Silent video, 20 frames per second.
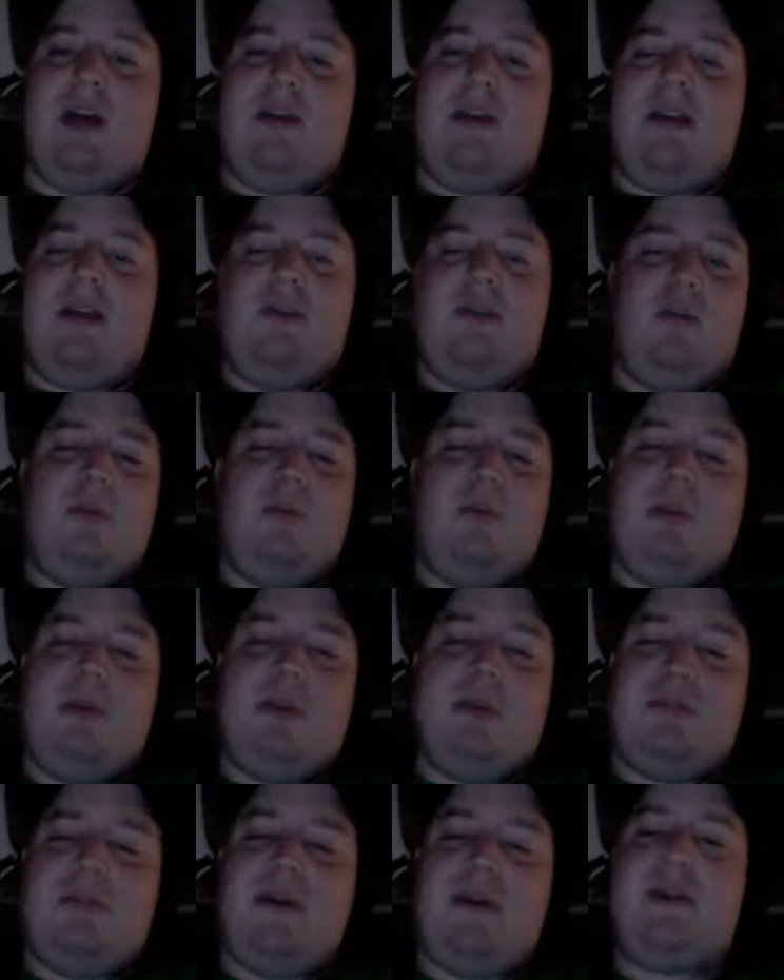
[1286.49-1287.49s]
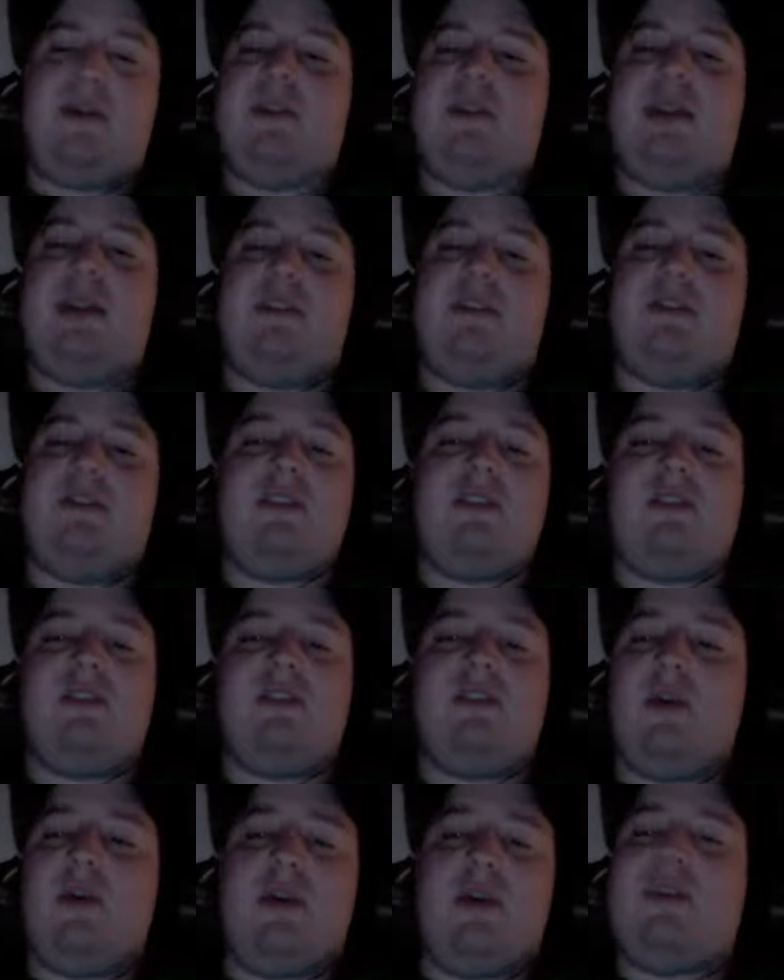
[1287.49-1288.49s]
I have no problem with the final day of the season
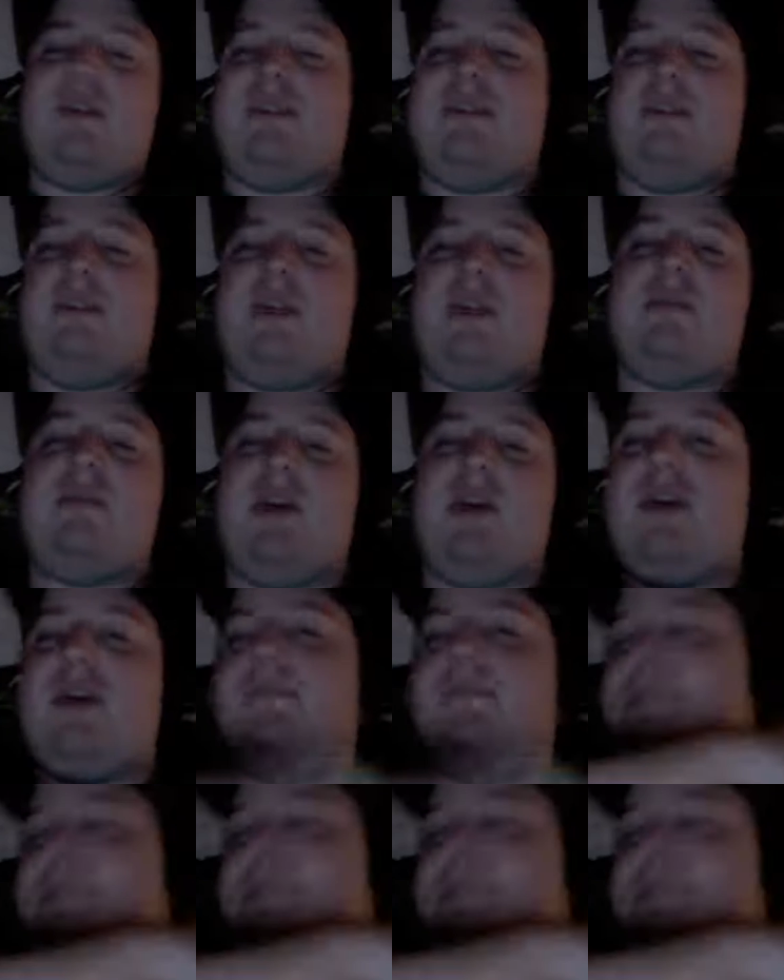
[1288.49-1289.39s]
going off at the same time.